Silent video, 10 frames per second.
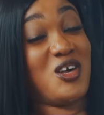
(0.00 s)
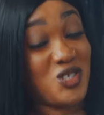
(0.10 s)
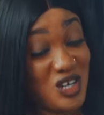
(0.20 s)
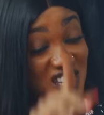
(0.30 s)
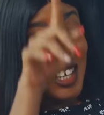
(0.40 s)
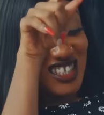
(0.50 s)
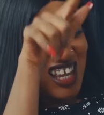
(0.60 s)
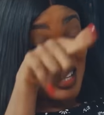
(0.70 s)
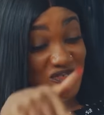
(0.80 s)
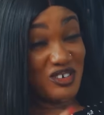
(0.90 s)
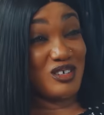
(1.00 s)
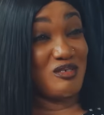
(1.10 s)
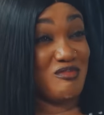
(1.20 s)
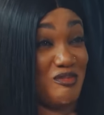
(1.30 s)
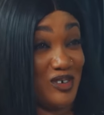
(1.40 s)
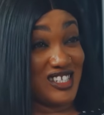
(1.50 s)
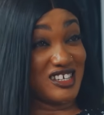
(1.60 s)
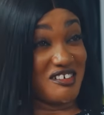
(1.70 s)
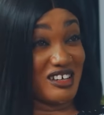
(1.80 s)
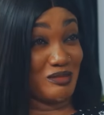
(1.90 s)
So now you can stand in front of me because
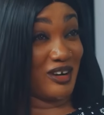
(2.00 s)
Sarah is